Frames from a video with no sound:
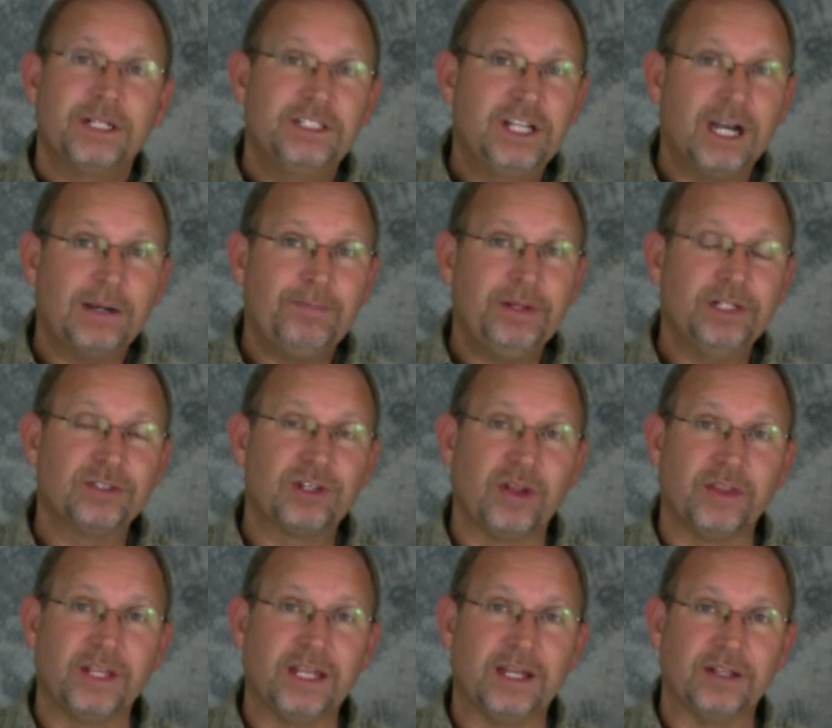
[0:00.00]
Duckbills,
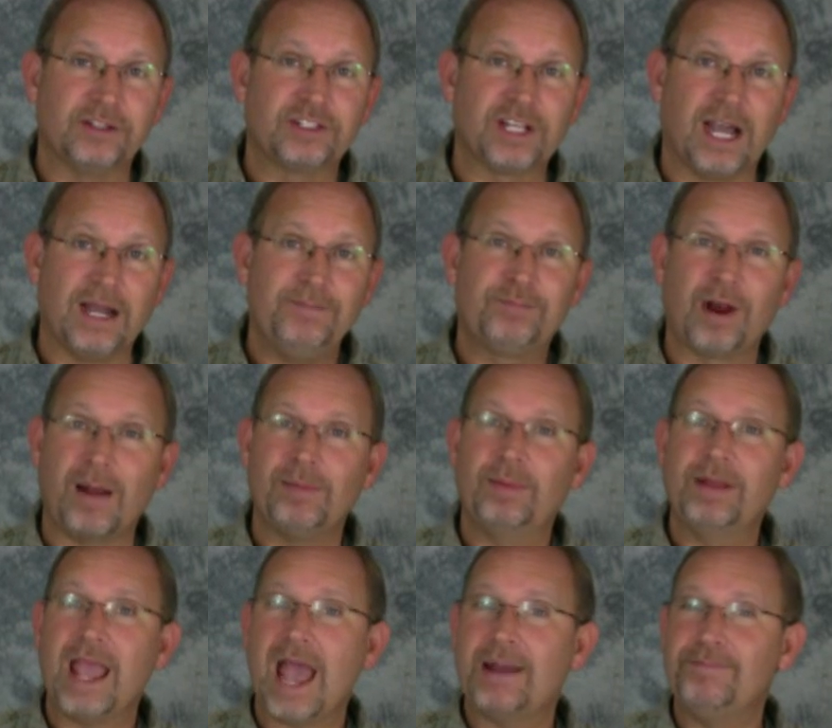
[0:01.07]
on the other side,
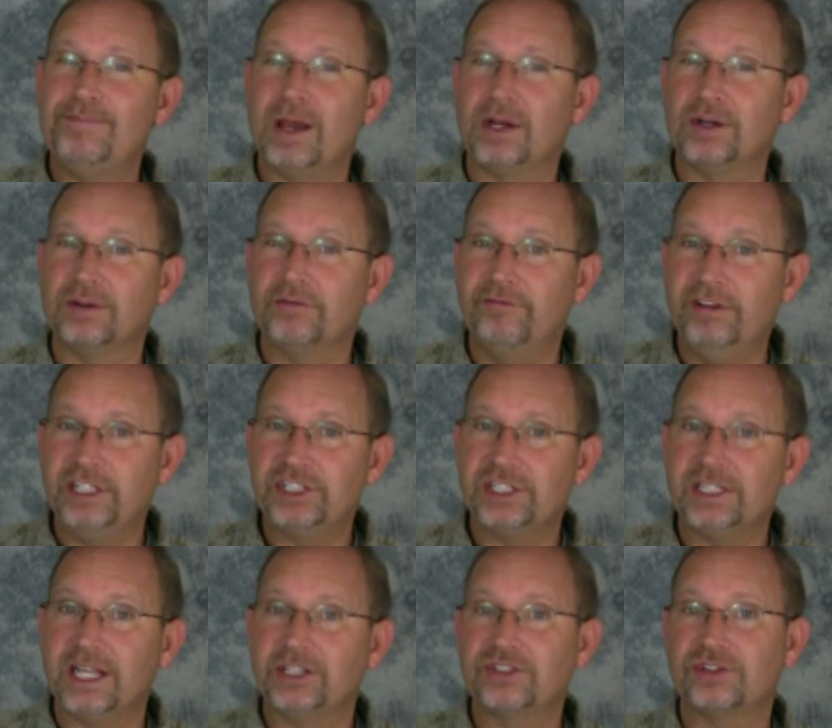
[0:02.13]
probably had better
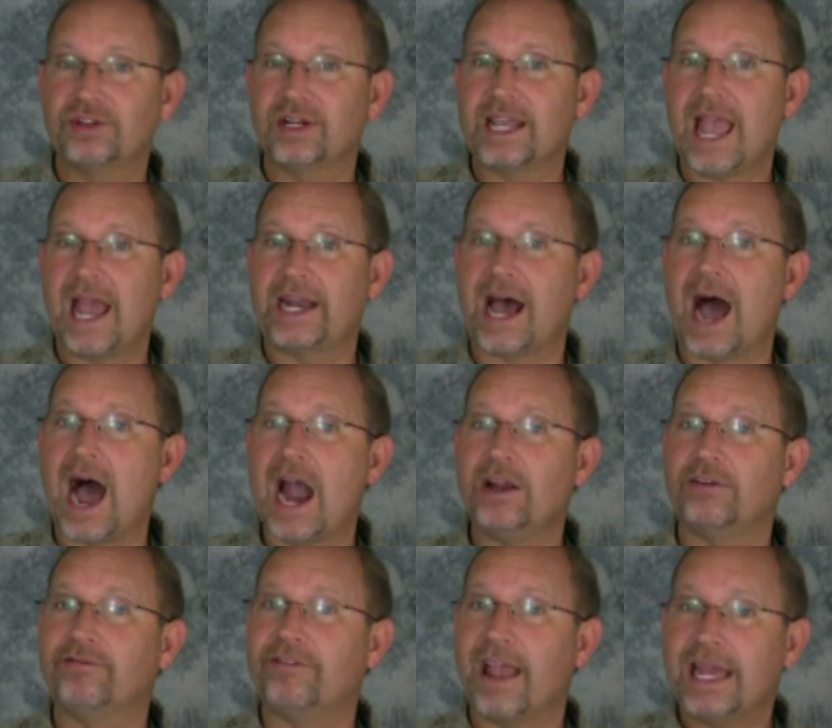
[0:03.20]
vision. They certainly had a
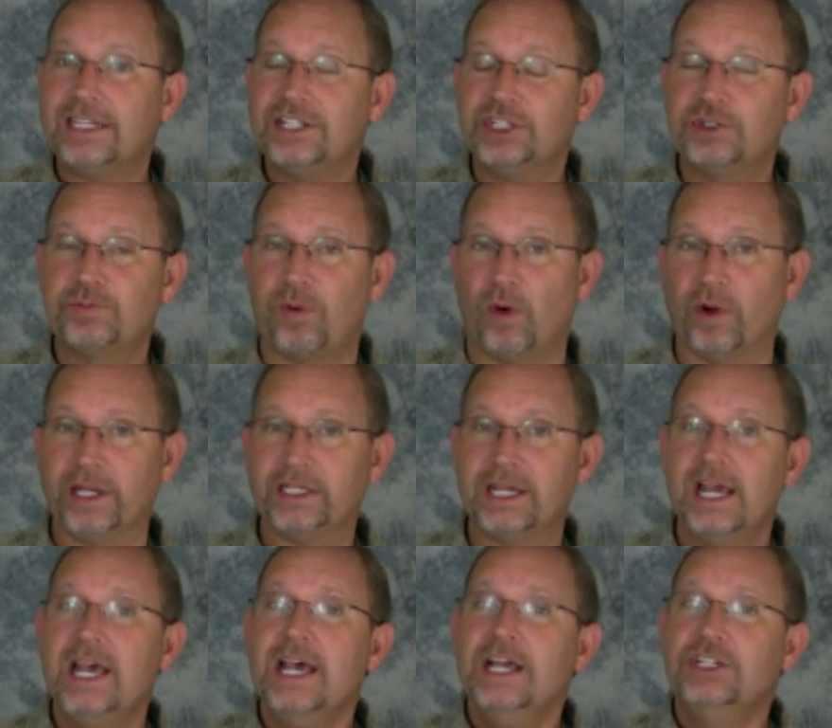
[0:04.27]
higher vantage
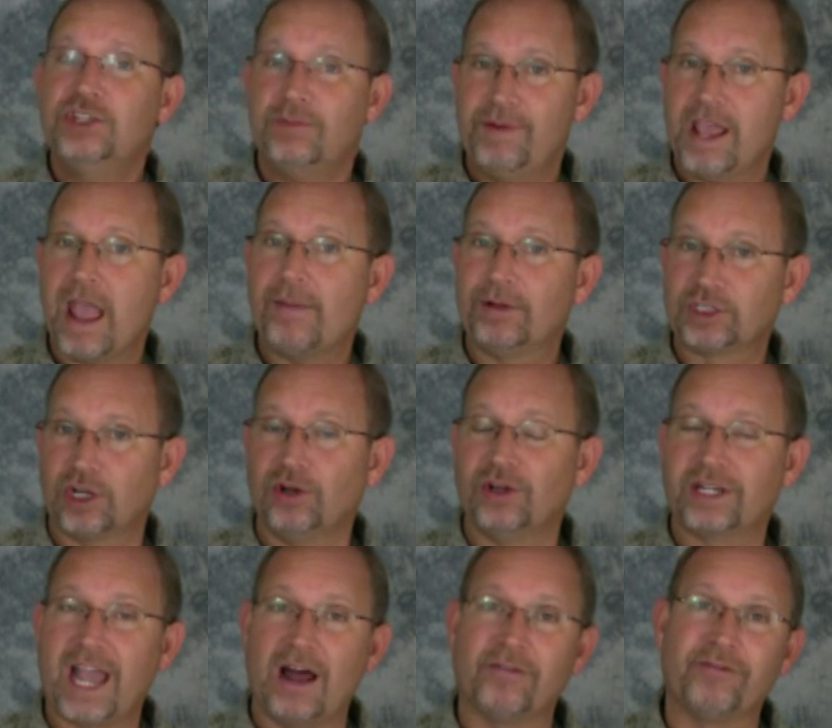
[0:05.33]
point to be able to
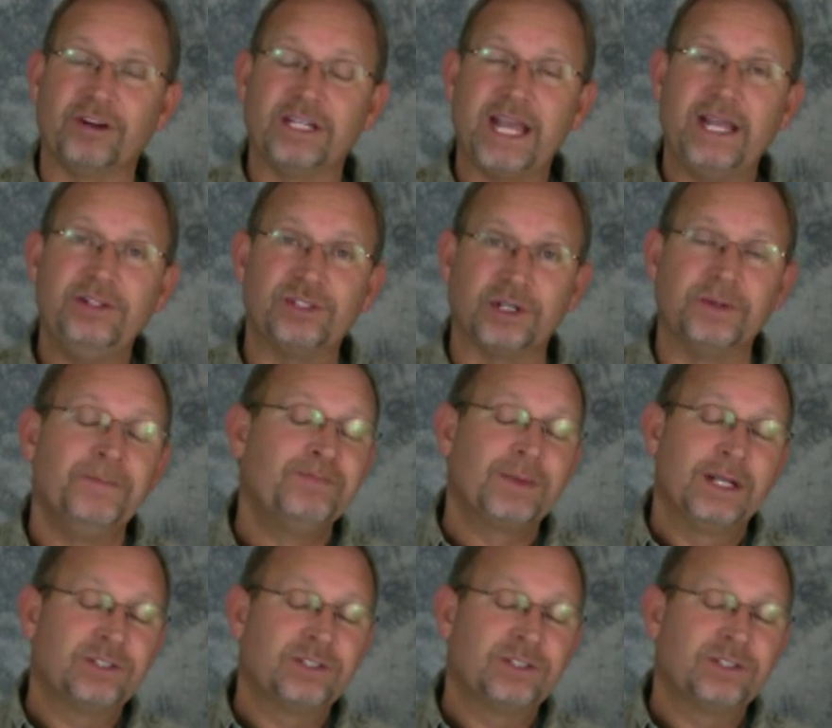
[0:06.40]
look out for danger.